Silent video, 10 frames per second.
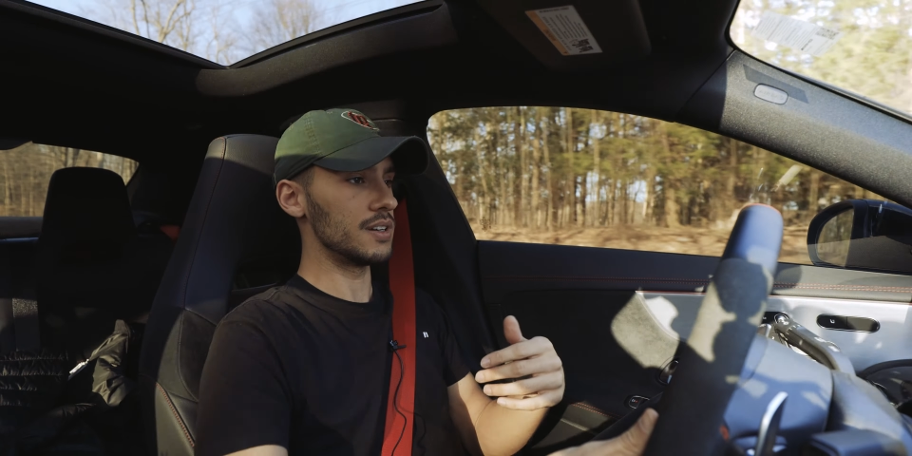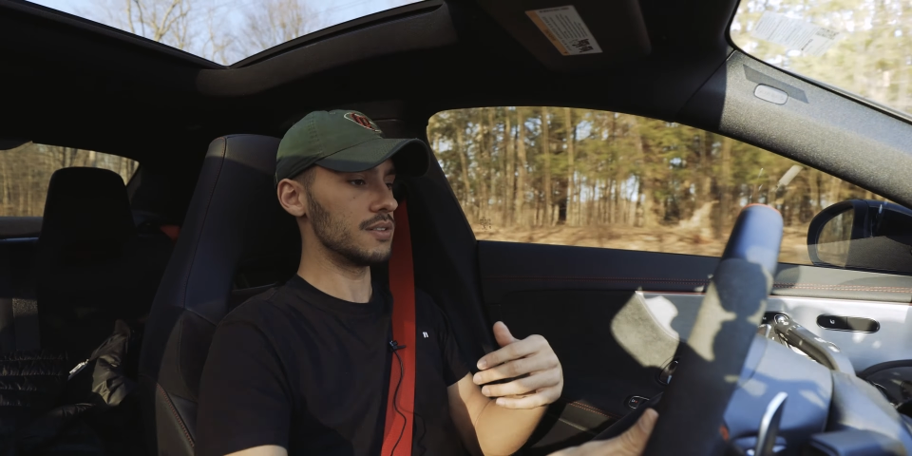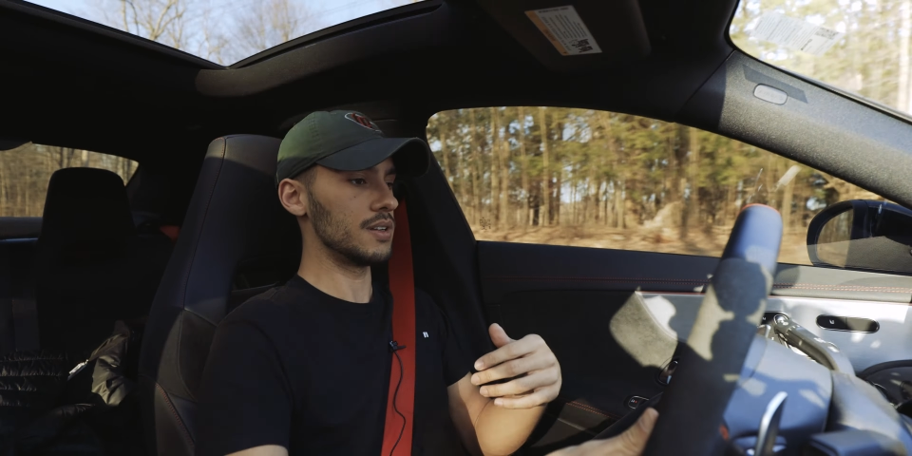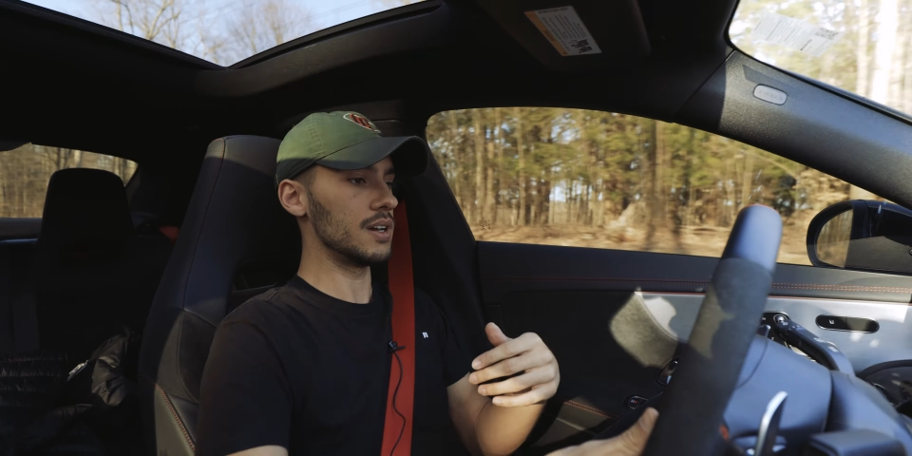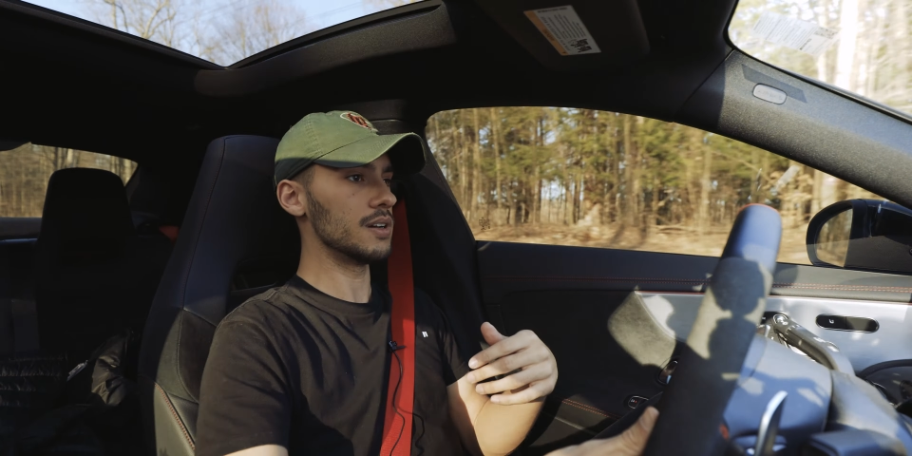
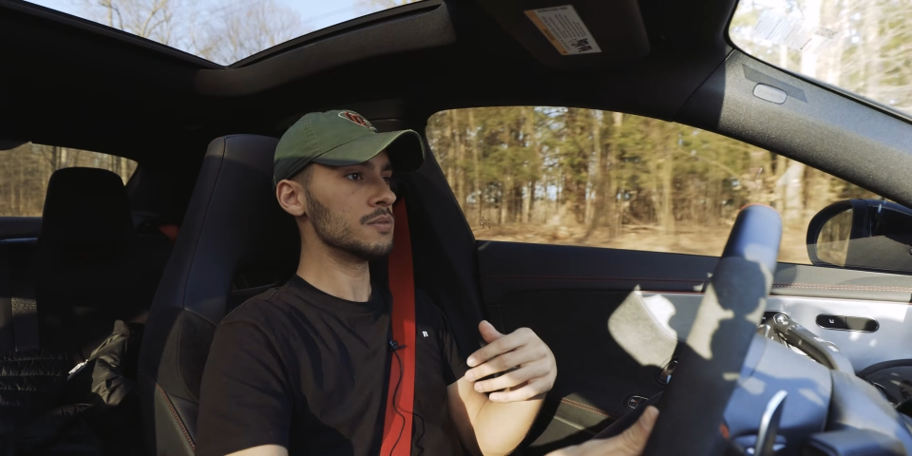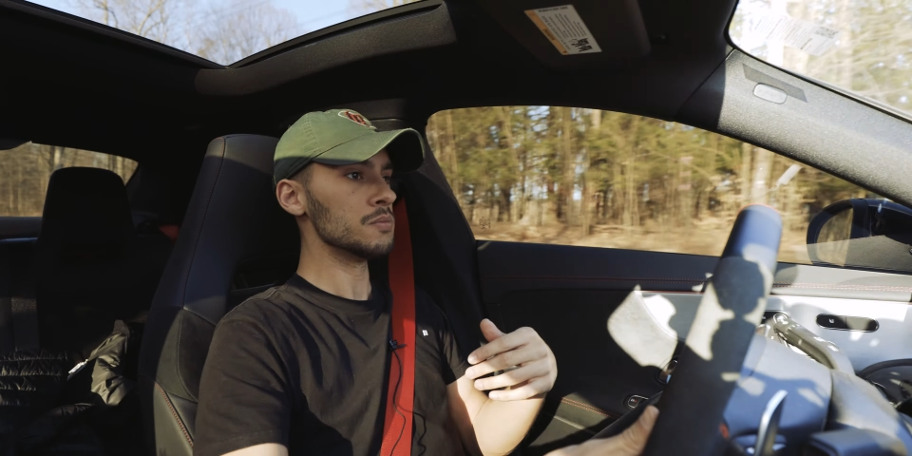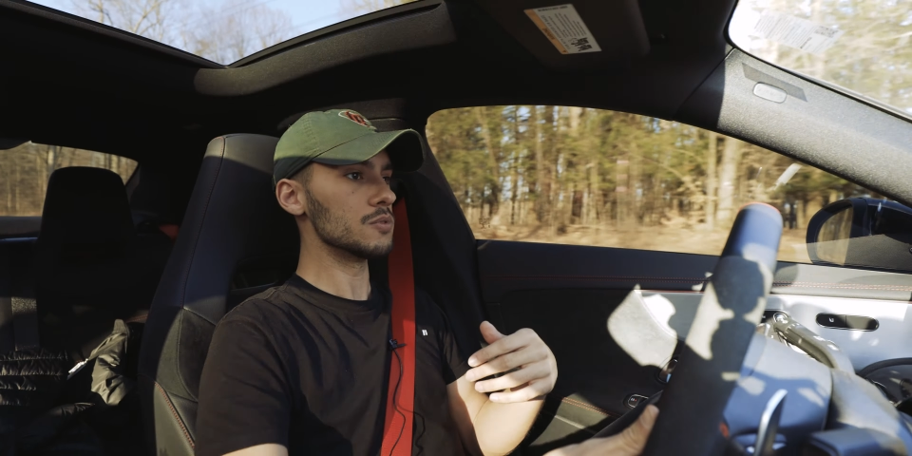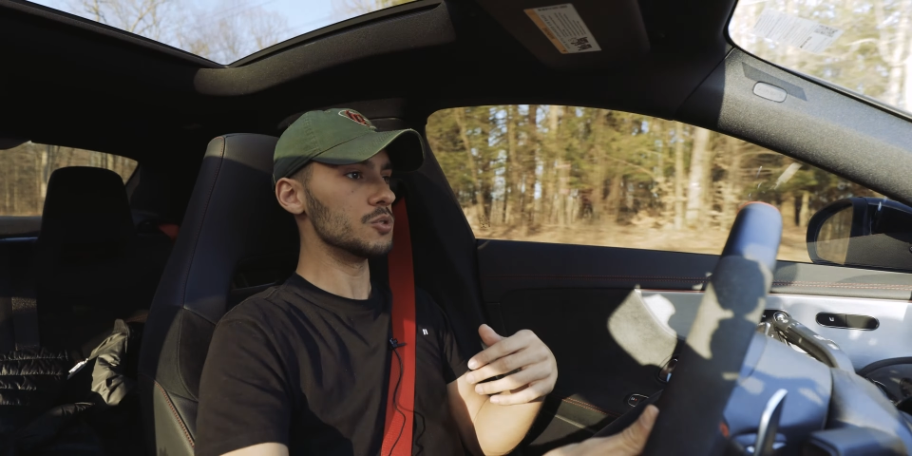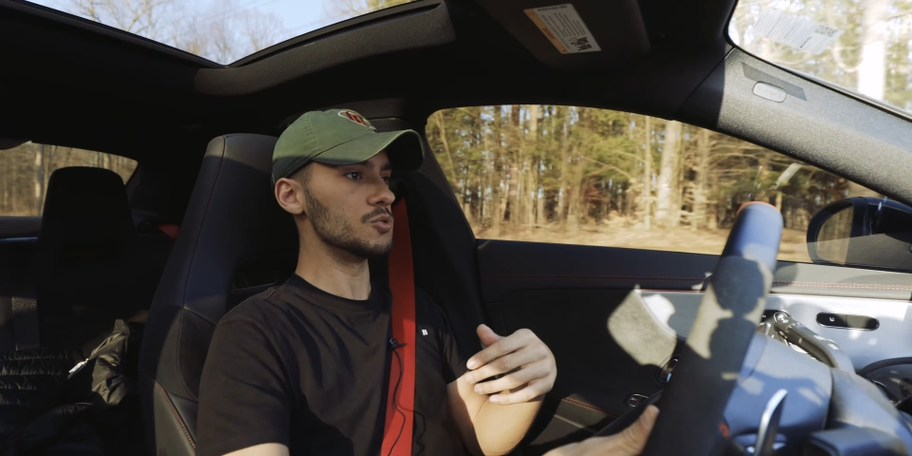
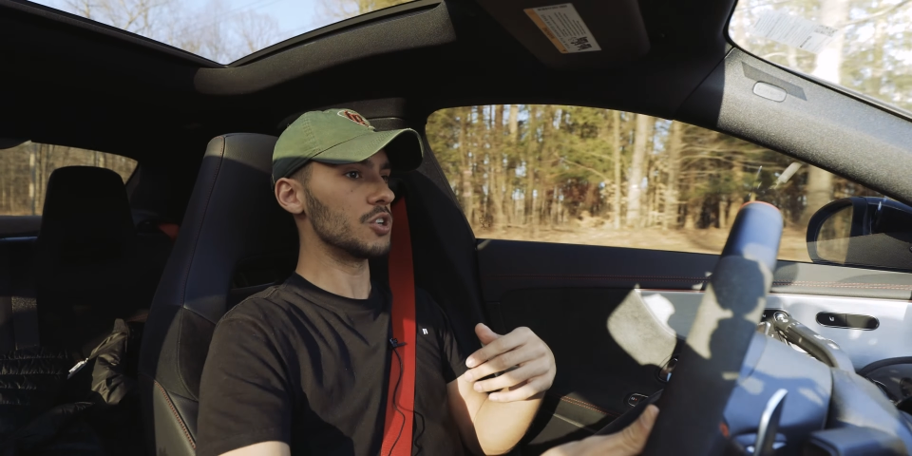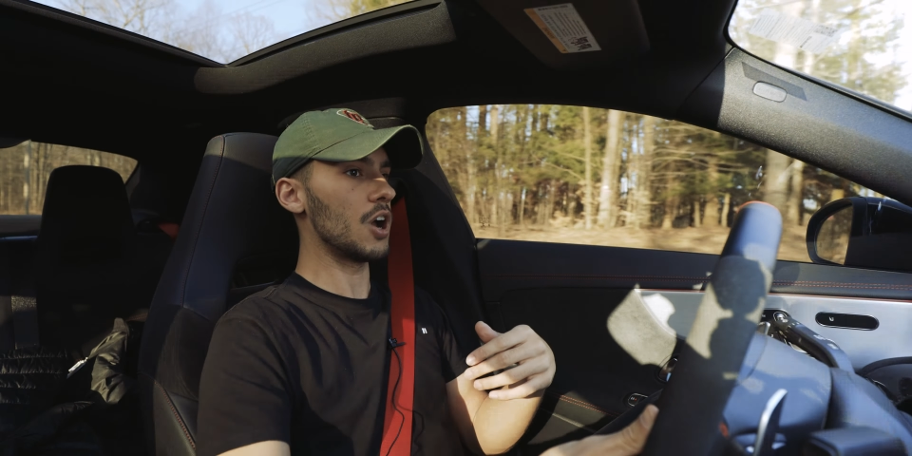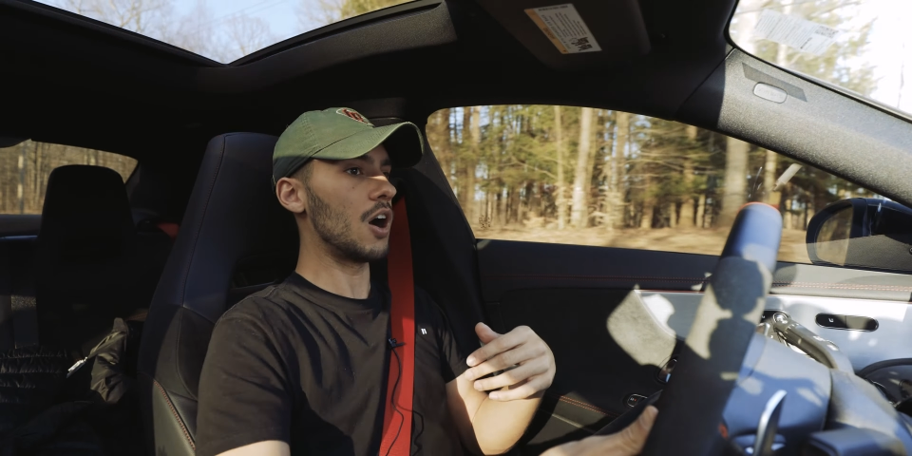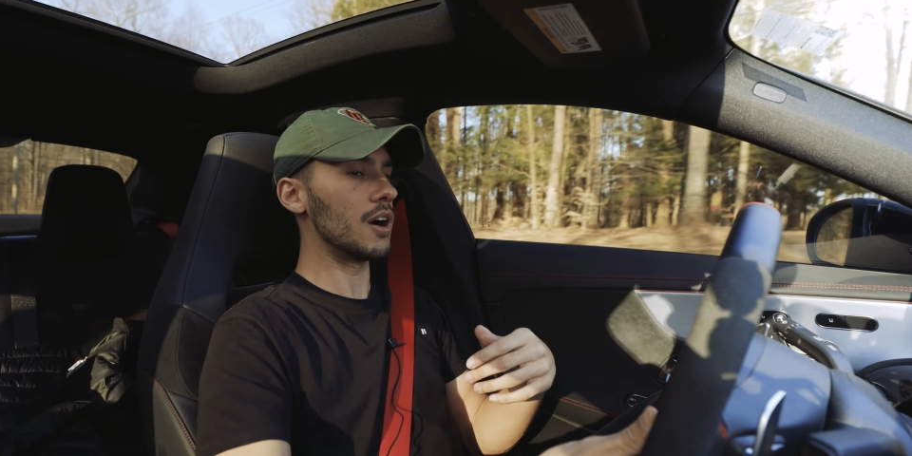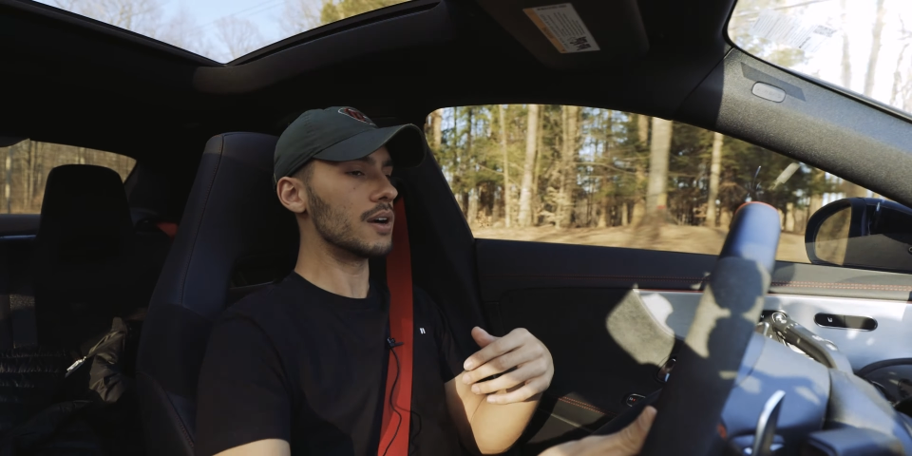and lose your
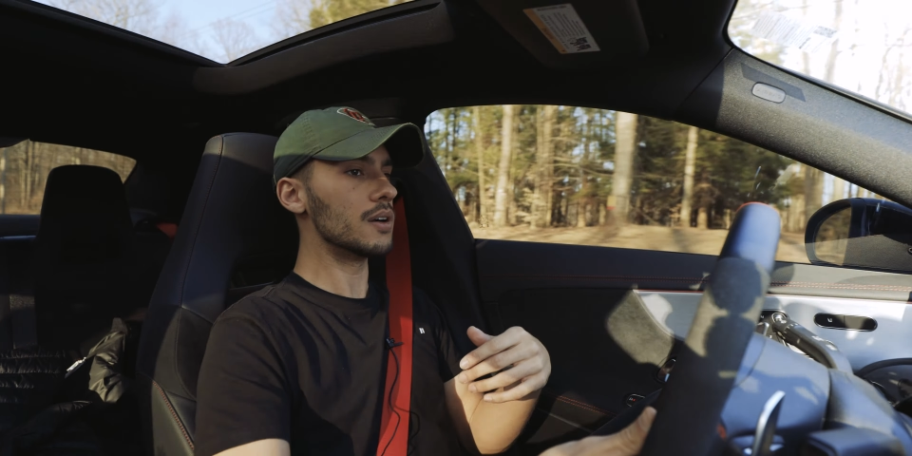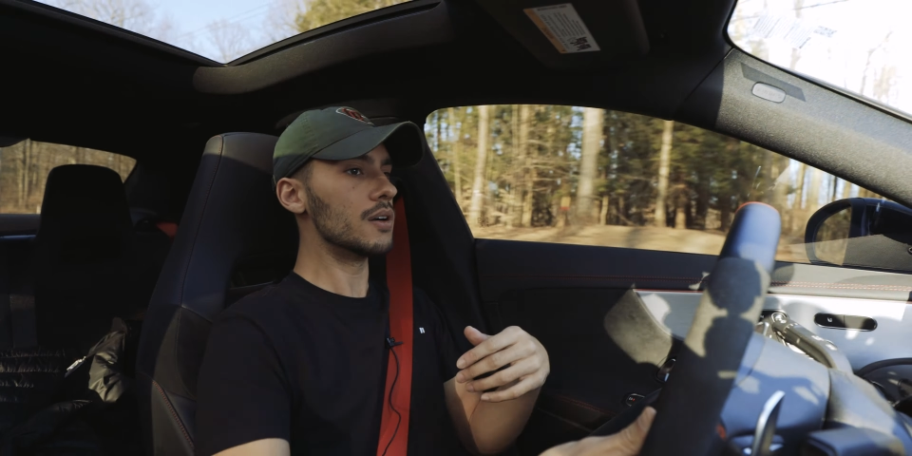car.